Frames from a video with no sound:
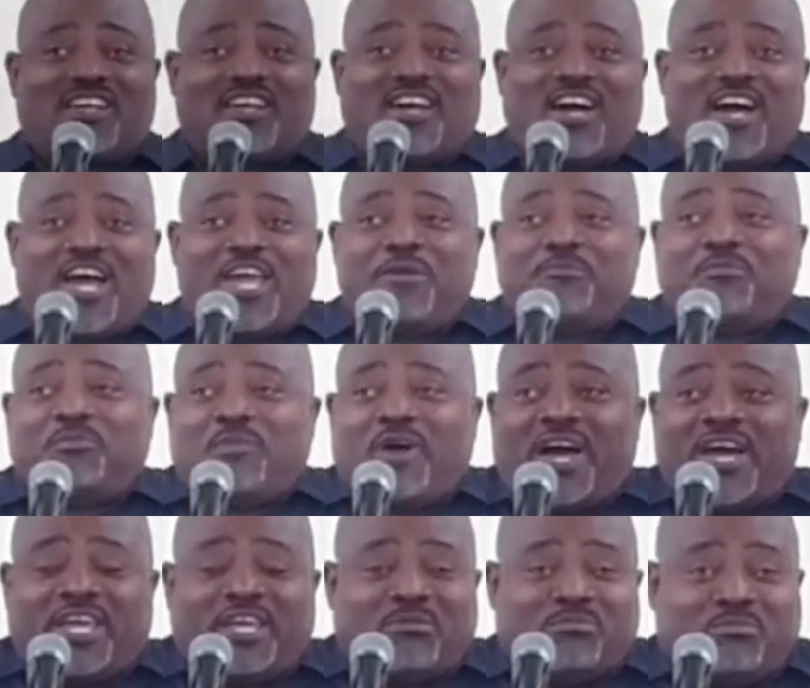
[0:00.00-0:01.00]
I am, I
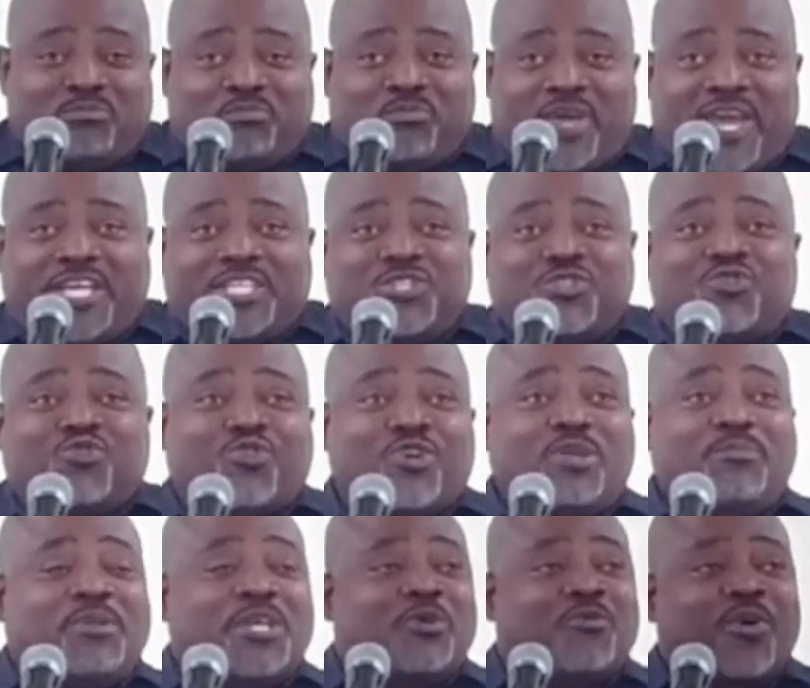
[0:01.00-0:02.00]
am
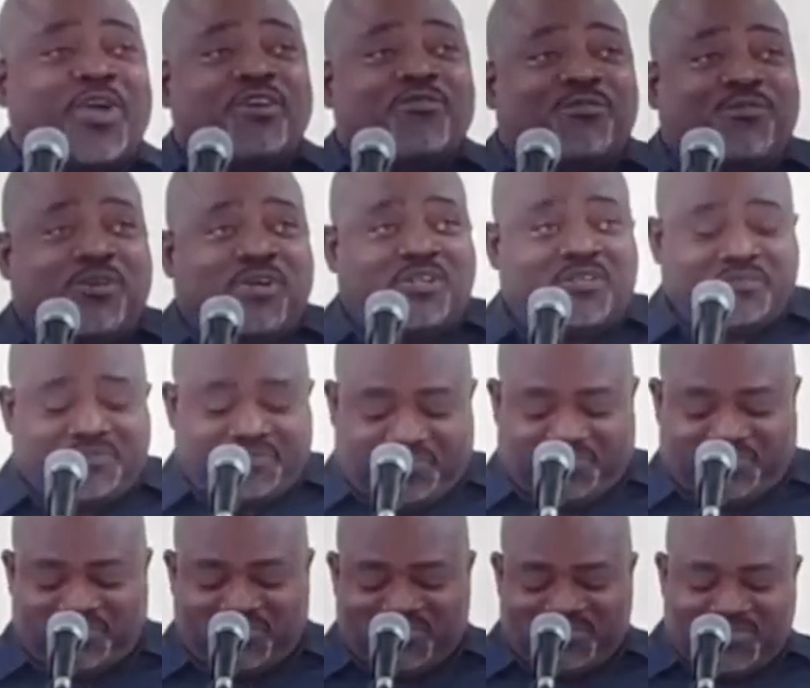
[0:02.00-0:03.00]
extremely grateful
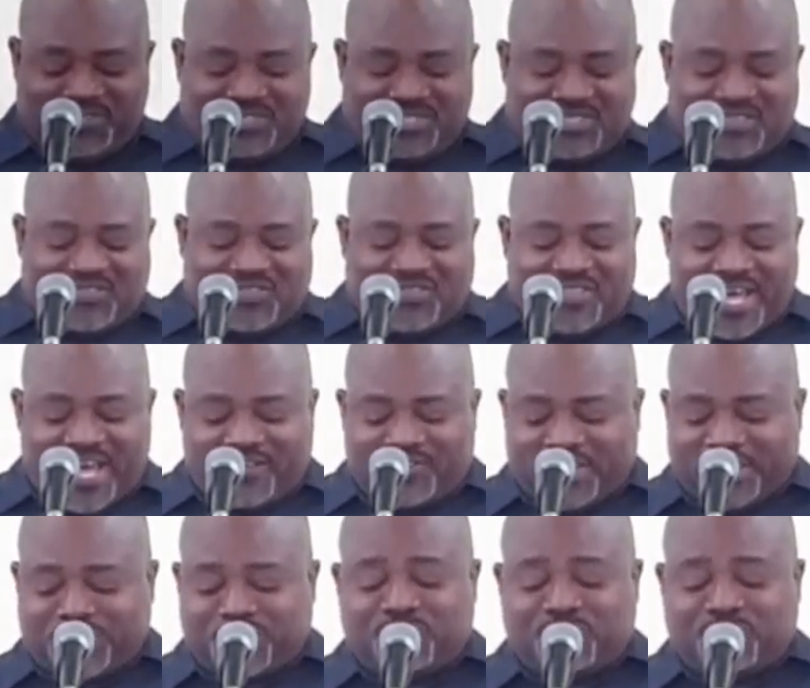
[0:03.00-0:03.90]
that this